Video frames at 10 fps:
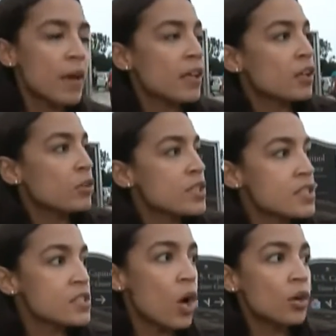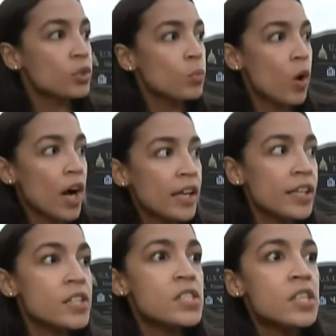pay increases all you
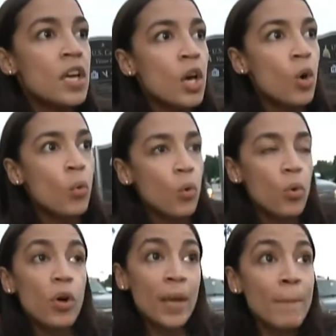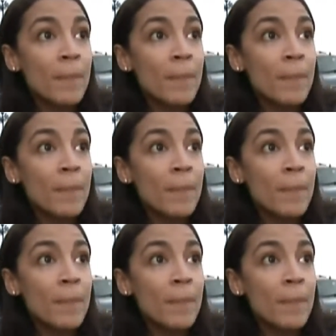want. It's, in